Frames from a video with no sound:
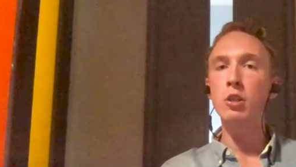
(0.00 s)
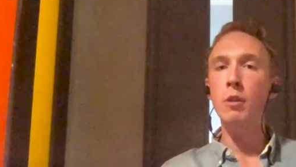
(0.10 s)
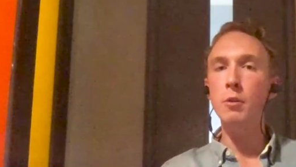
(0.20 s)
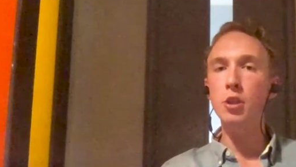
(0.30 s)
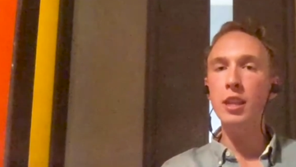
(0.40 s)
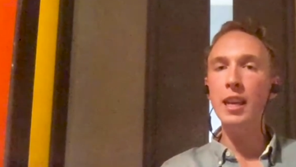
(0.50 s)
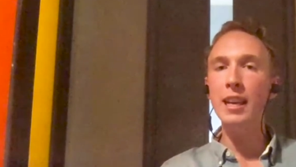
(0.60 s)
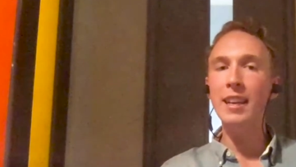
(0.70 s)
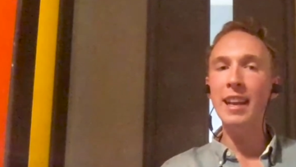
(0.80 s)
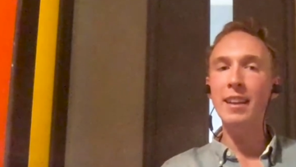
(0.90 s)
to
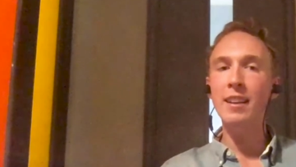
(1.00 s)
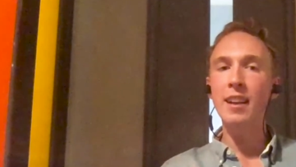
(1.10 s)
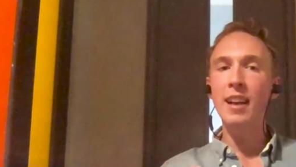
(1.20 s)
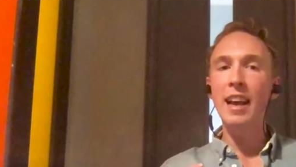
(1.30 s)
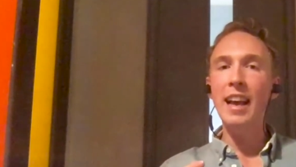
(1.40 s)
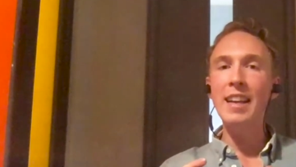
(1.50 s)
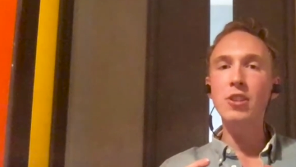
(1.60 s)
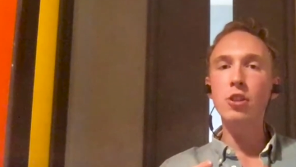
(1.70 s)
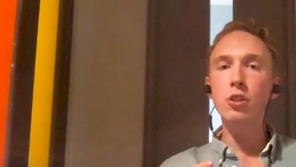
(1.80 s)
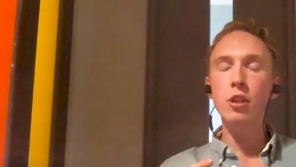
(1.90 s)
understand. And
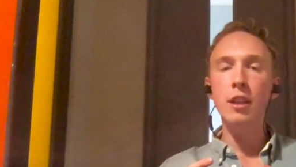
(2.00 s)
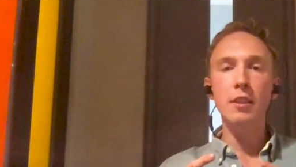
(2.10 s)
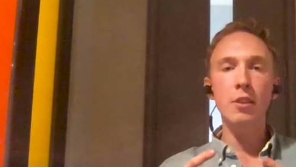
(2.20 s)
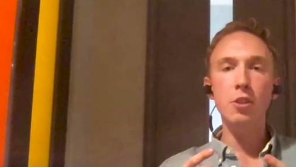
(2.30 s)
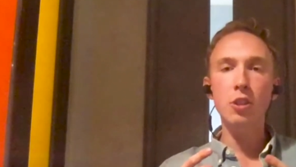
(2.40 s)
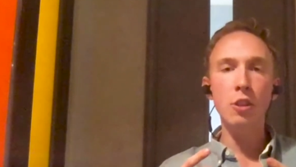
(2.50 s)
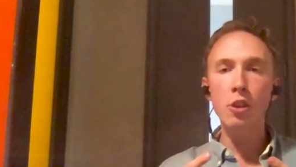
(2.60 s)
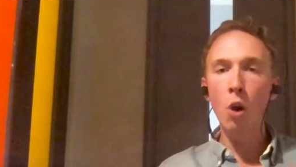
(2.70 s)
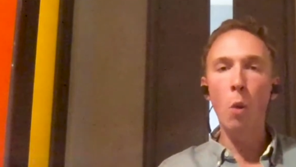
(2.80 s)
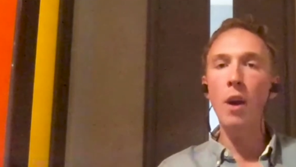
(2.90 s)
it's just, there's
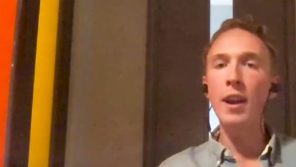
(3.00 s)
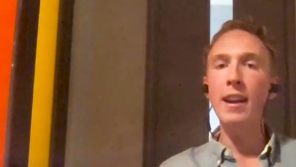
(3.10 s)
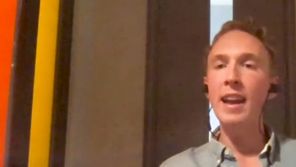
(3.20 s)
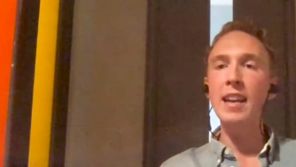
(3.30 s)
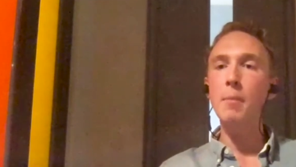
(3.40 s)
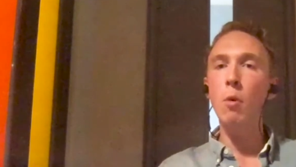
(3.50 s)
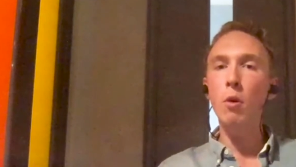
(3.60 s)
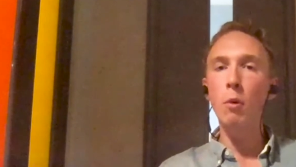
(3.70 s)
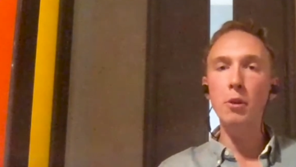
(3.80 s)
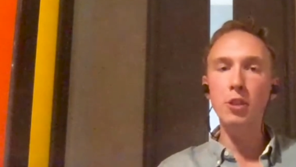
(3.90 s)
no one anymore
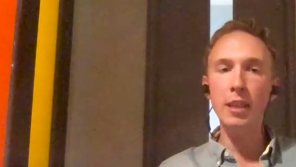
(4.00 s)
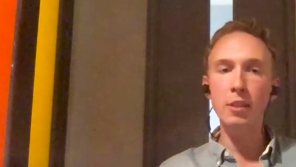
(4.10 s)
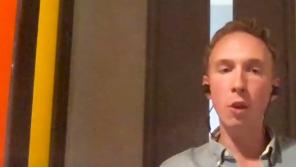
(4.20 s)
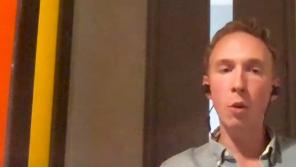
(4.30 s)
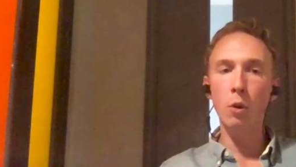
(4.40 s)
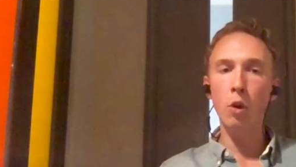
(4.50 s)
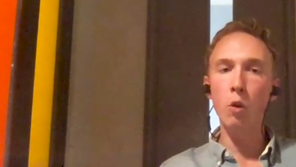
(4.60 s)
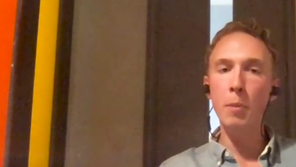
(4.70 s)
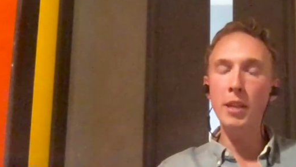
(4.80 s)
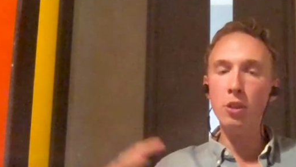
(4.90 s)
who understands the whole code
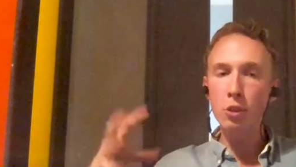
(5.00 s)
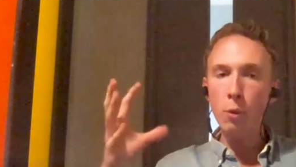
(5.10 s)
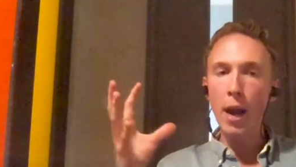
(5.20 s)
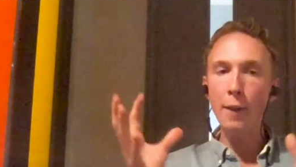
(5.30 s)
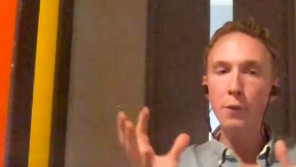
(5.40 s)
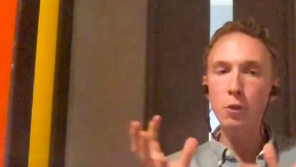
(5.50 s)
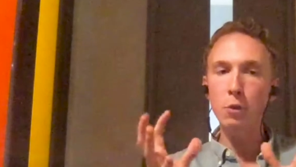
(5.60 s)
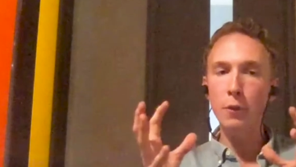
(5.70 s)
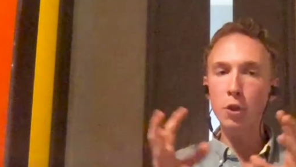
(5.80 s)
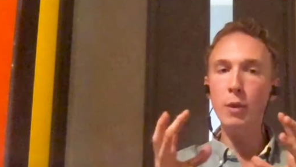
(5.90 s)
base. So you have to sort
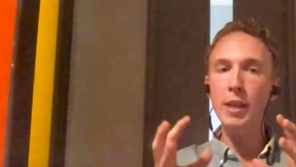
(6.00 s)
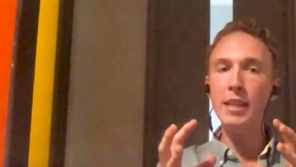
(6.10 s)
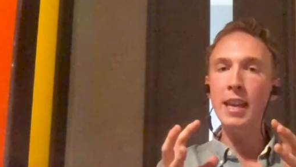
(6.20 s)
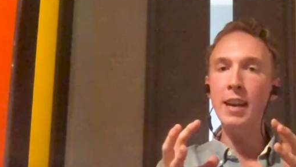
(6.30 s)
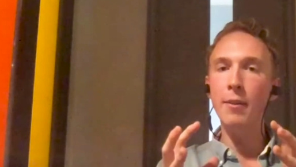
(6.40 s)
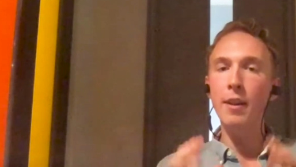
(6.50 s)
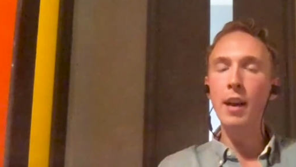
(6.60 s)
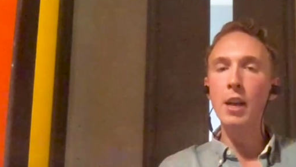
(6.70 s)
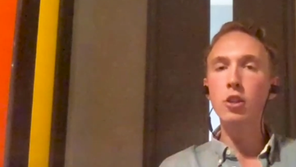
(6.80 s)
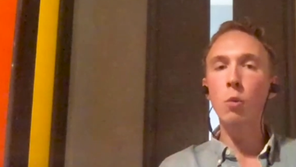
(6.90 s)
of shrink it down.
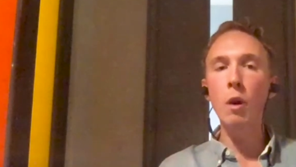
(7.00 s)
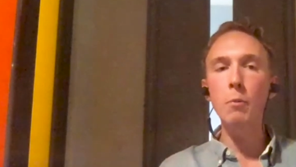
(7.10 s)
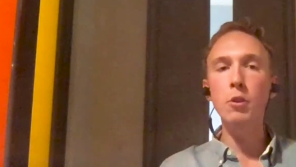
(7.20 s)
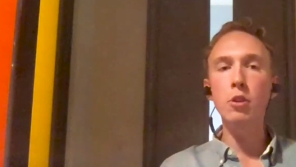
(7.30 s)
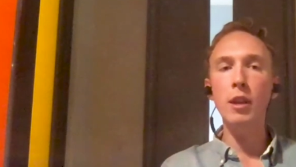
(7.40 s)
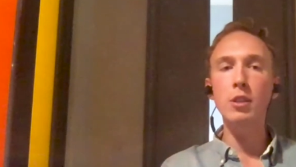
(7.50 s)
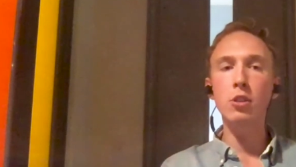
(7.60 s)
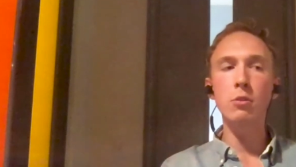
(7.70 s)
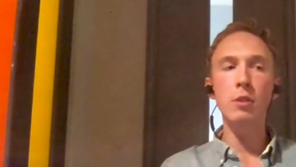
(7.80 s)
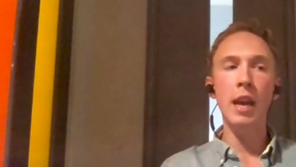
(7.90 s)
So what we're trying to
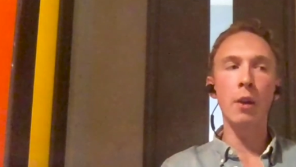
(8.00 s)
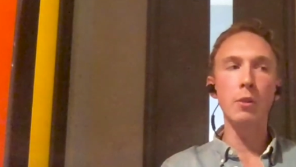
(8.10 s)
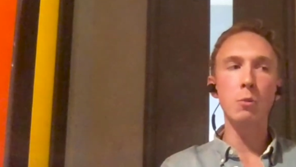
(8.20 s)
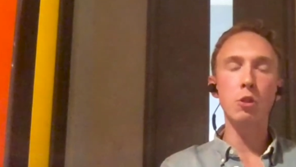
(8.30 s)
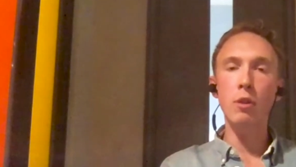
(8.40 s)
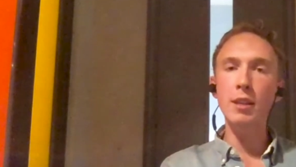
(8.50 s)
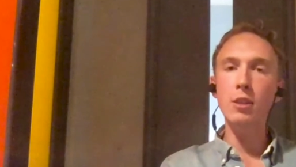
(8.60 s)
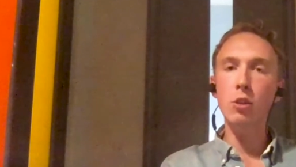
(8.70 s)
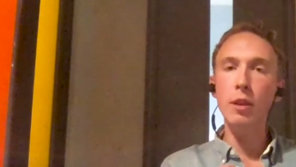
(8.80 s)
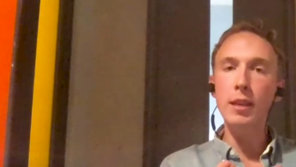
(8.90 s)
do now is we're trying to
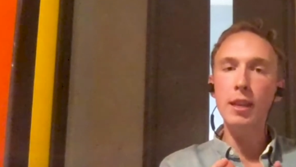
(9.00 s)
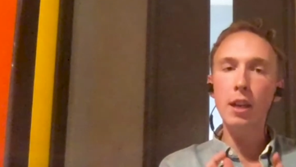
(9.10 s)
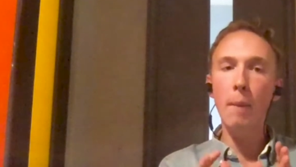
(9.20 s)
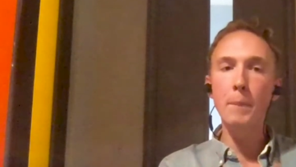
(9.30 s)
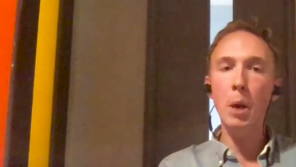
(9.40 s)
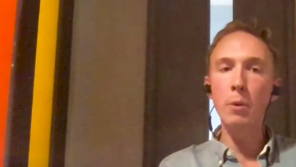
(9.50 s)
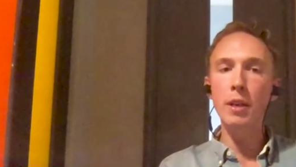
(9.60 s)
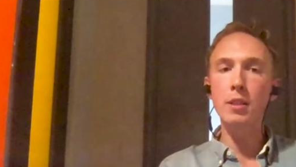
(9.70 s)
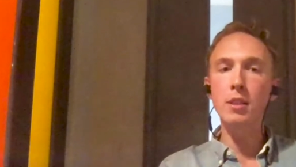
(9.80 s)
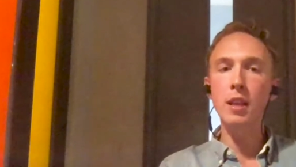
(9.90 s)
create
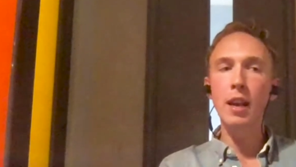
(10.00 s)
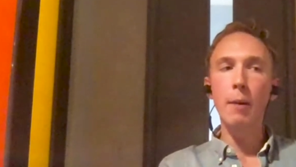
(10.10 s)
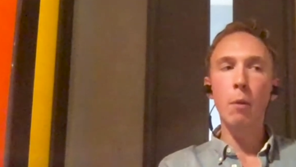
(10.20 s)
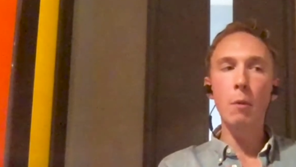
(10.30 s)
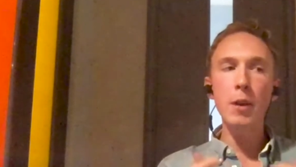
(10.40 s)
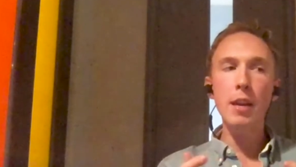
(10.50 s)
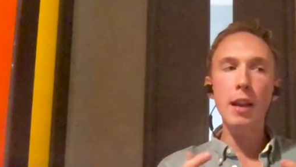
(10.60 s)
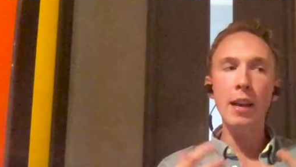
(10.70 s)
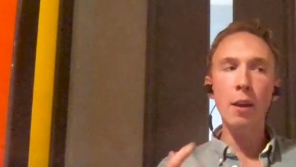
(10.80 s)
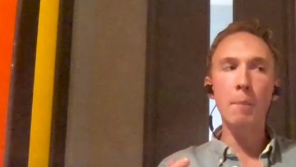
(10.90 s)
components.
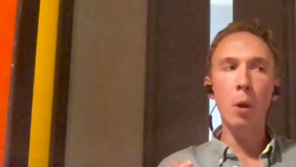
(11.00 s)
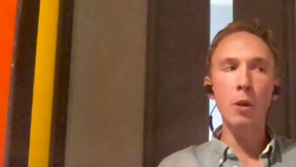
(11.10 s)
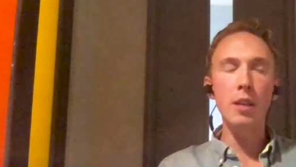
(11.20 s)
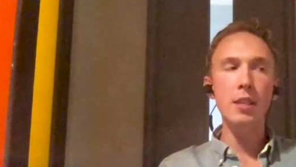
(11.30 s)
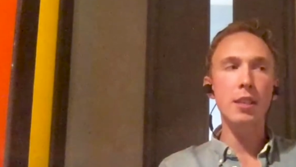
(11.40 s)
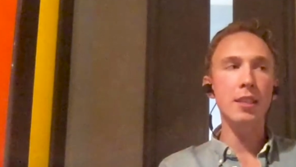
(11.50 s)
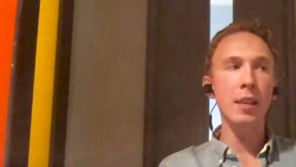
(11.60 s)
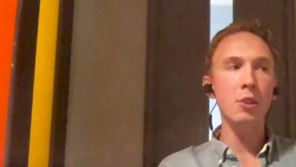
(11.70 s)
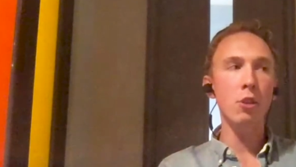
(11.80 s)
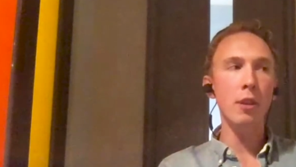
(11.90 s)
A component is
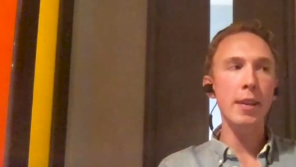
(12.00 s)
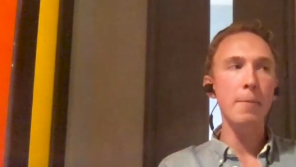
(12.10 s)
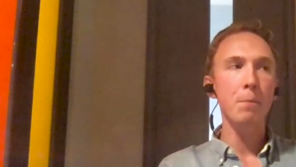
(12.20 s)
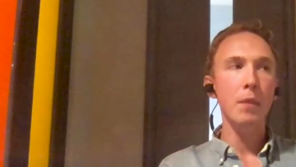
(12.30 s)
essentially